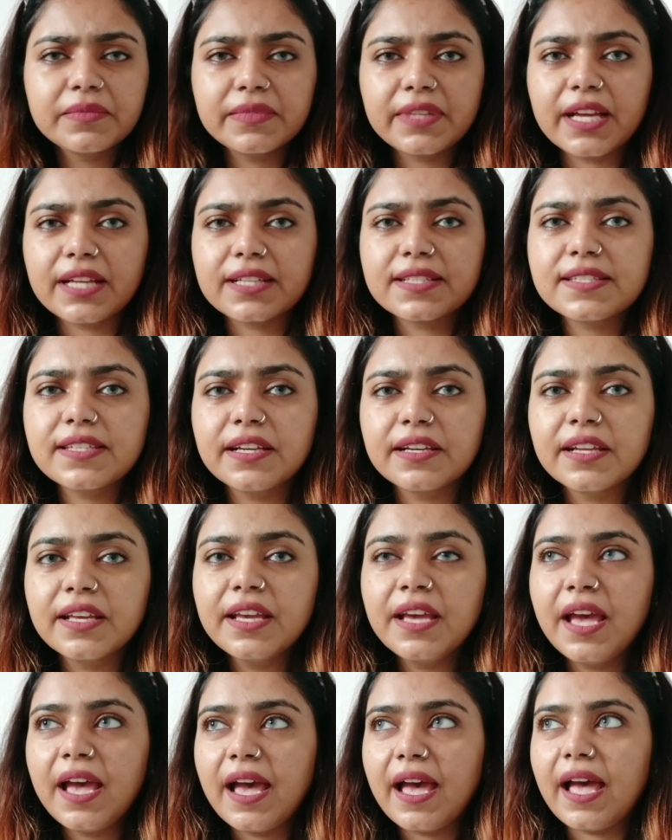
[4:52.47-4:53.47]
That's it.
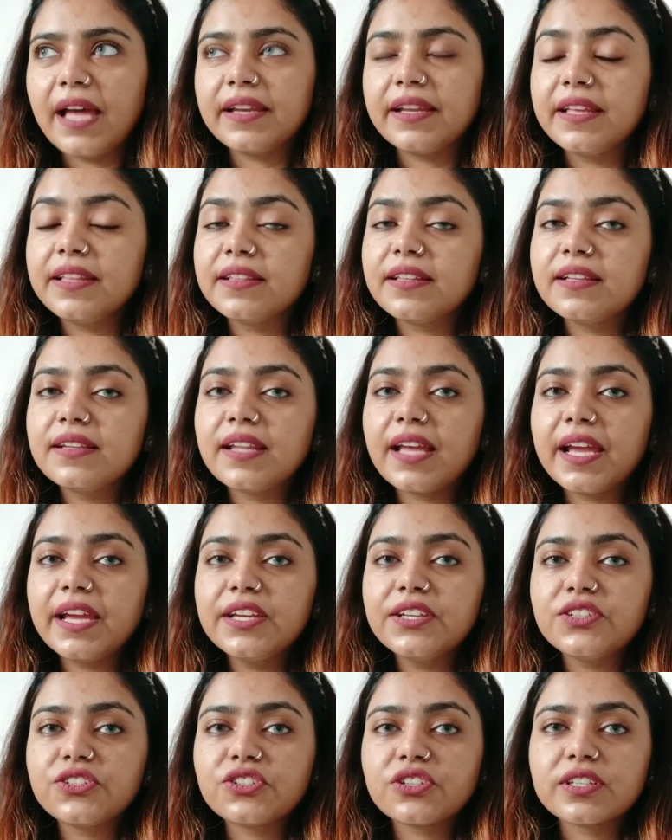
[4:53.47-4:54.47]
And in the
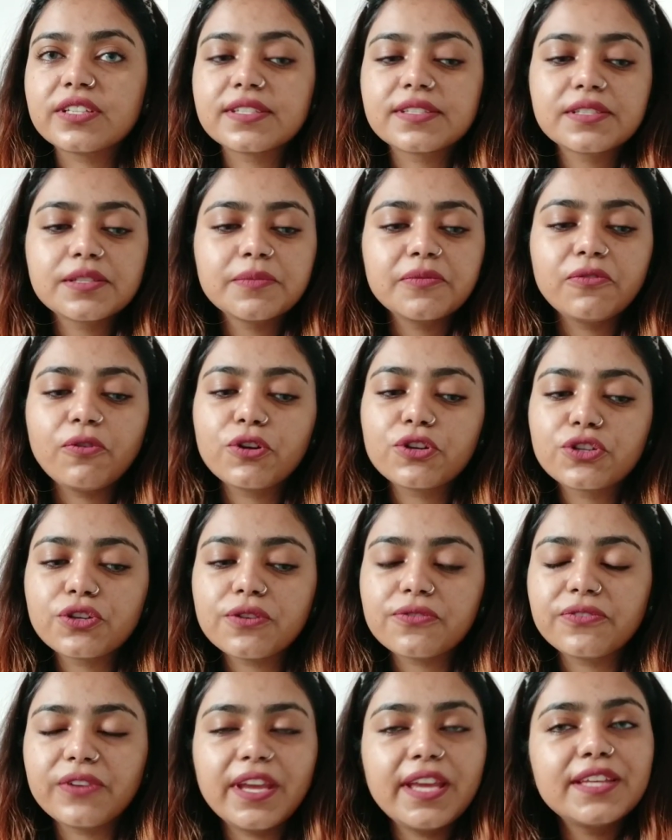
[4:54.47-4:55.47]
night, just wash
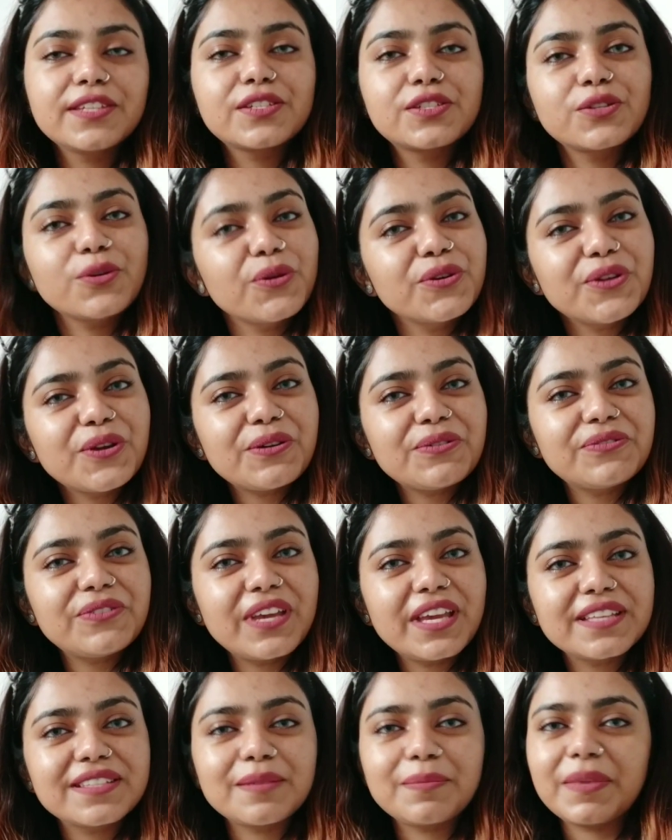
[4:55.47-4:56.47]
your face, tone your
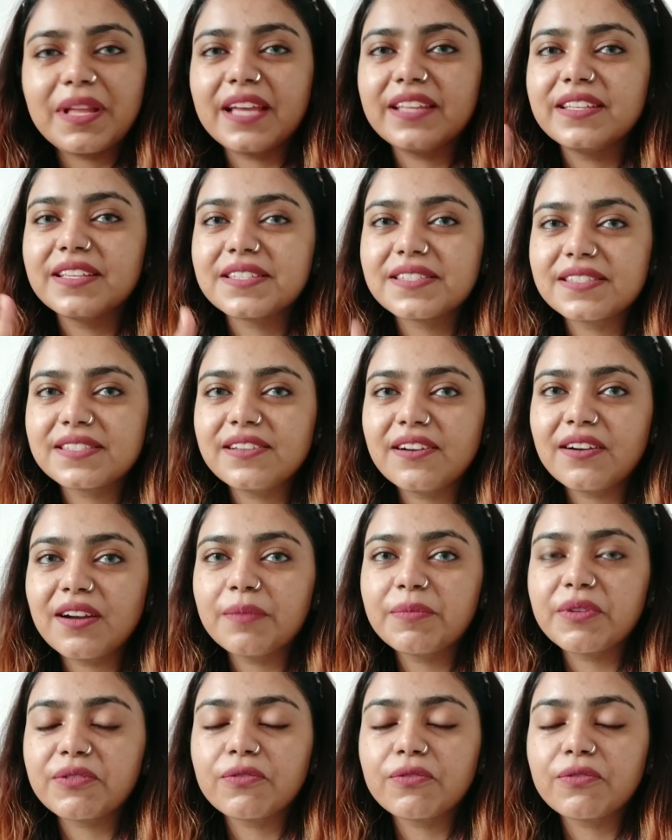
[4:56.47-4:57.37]
face, apply the serum.